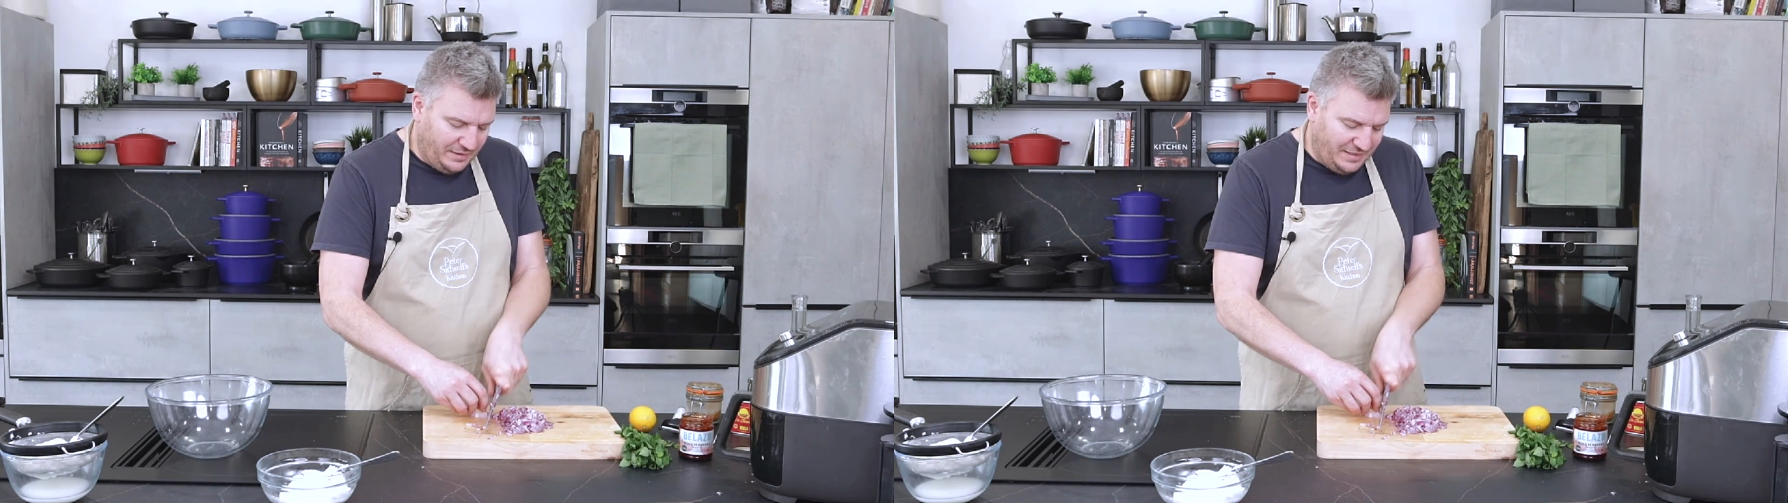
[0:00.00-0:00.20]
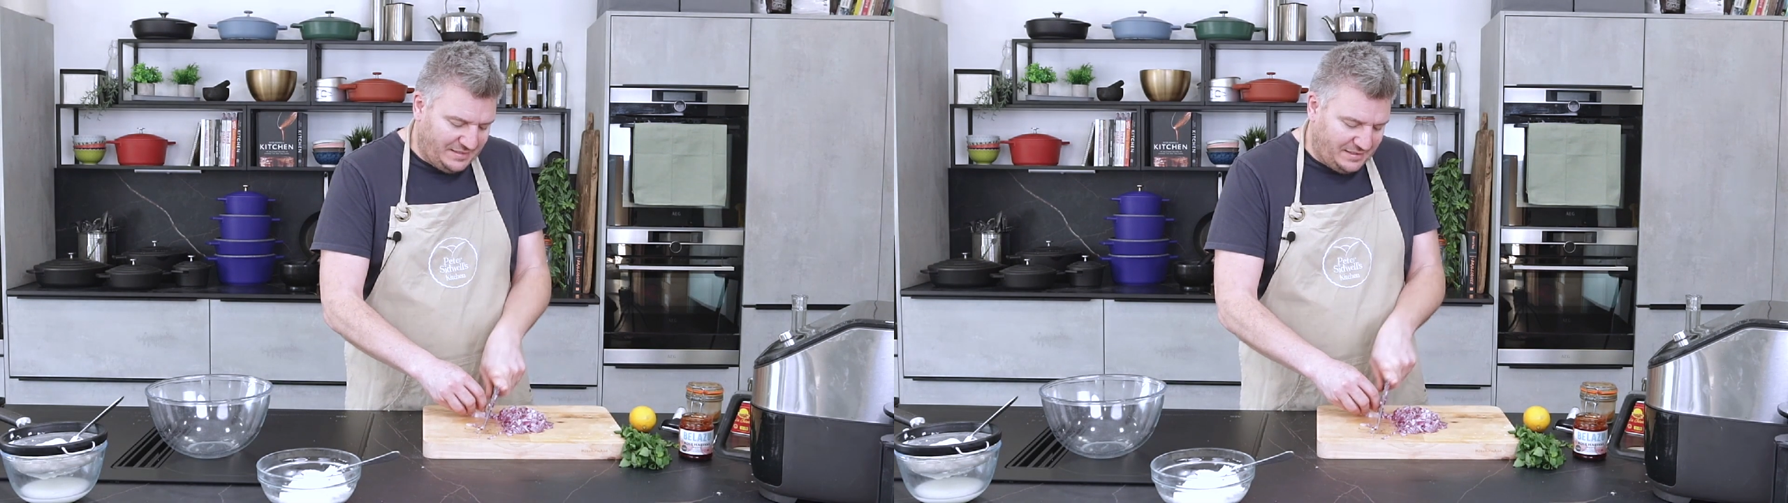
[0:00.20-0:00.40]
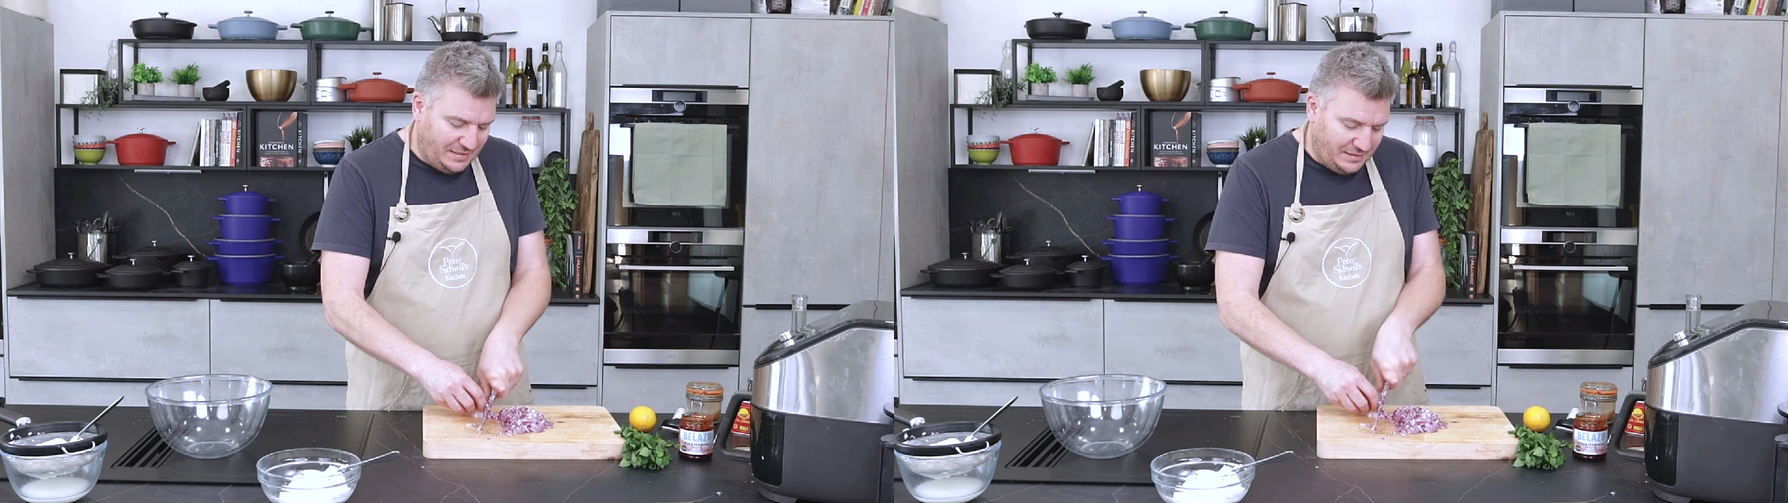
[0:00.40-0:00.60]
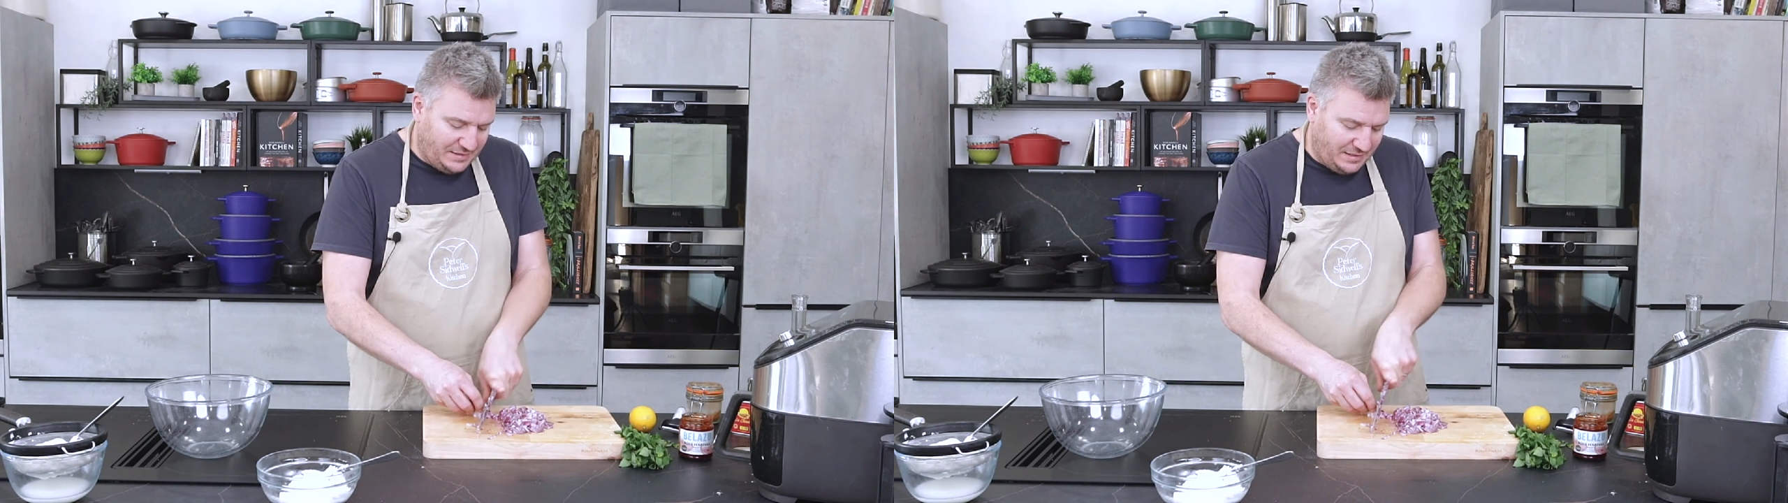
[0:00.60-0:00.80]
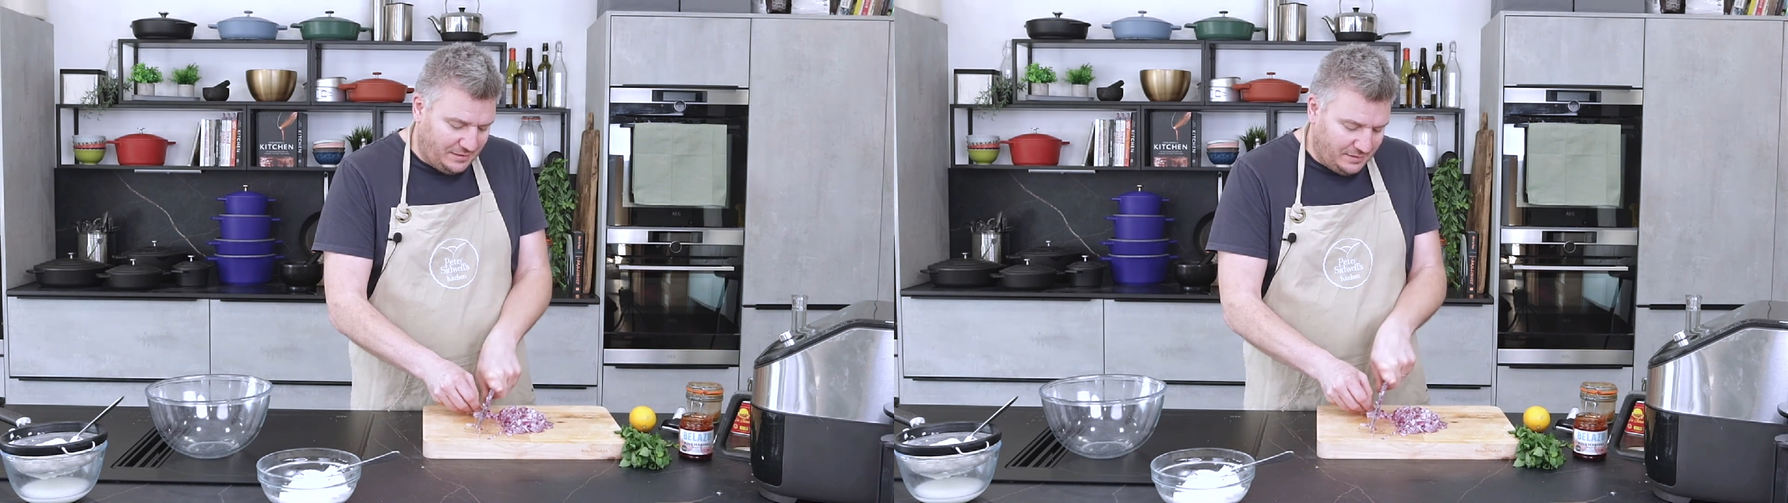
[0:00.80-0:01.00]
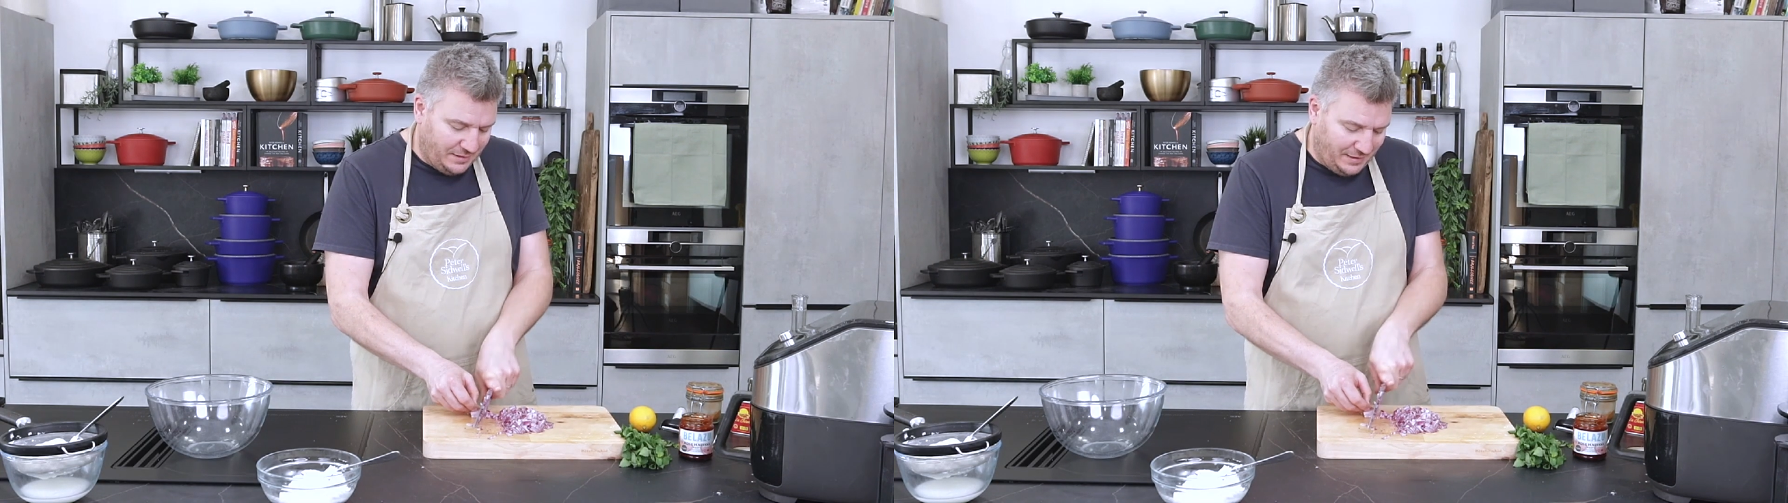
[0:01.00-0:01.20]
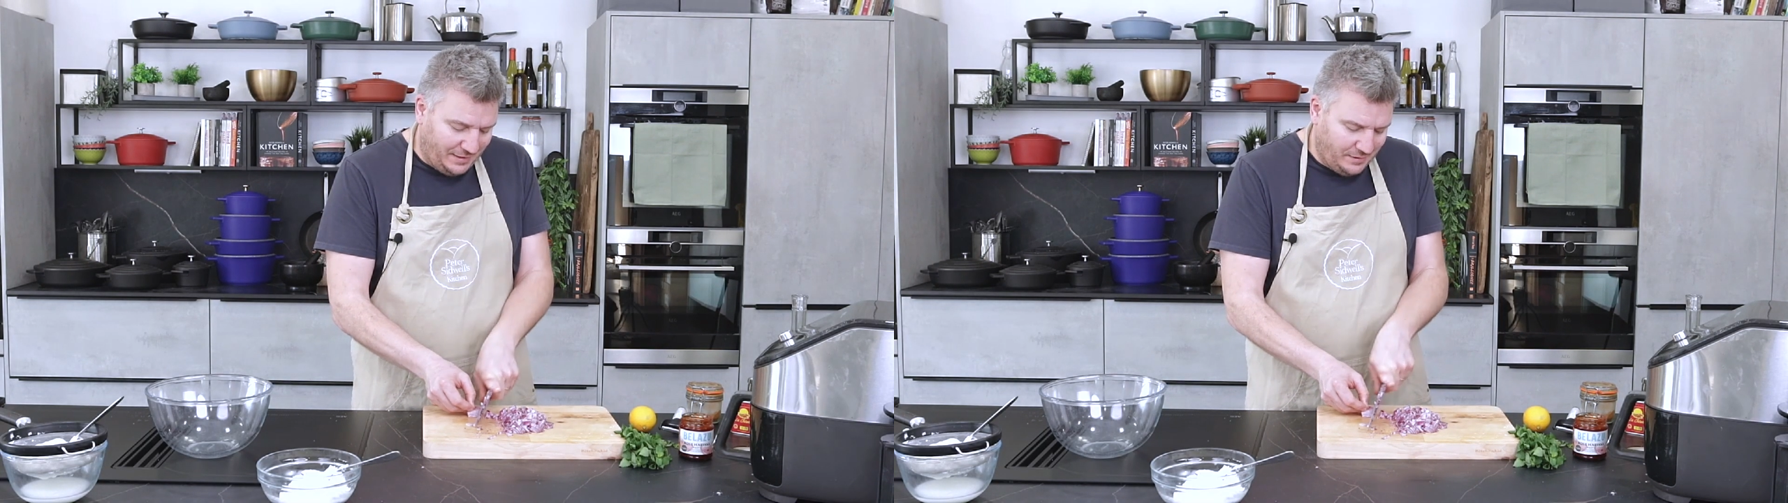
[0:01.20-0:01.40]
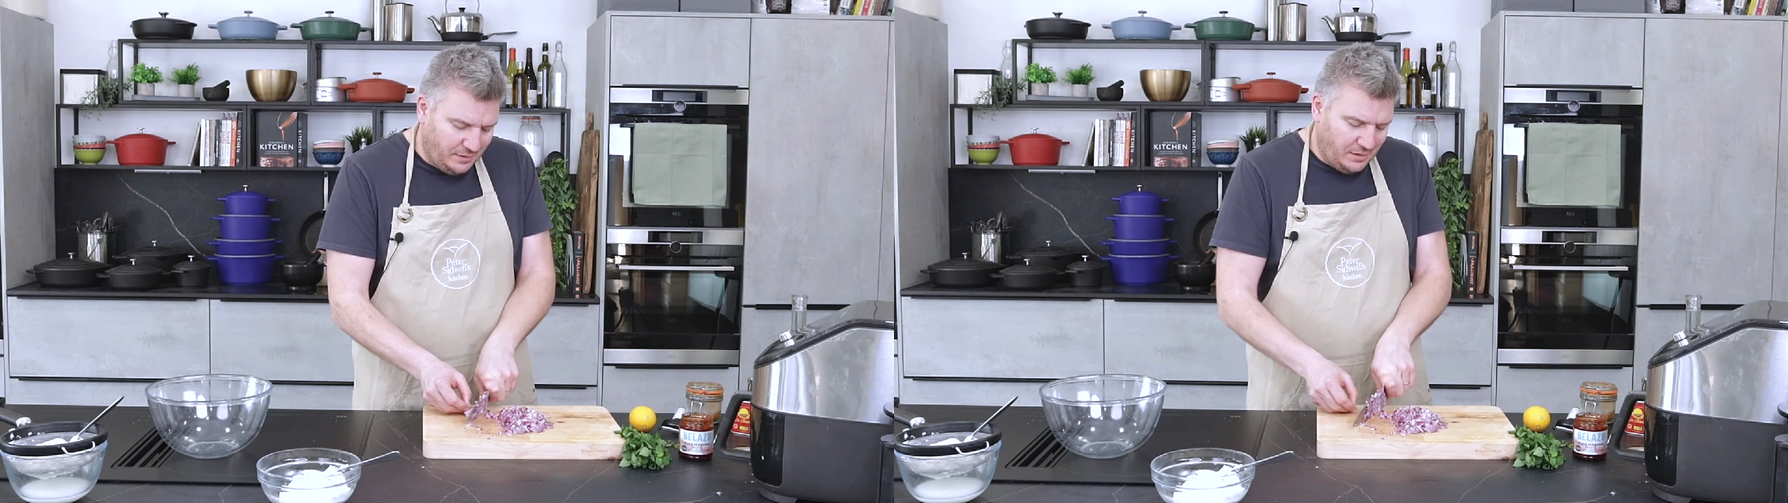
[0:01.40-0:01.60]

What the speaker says: acidity in there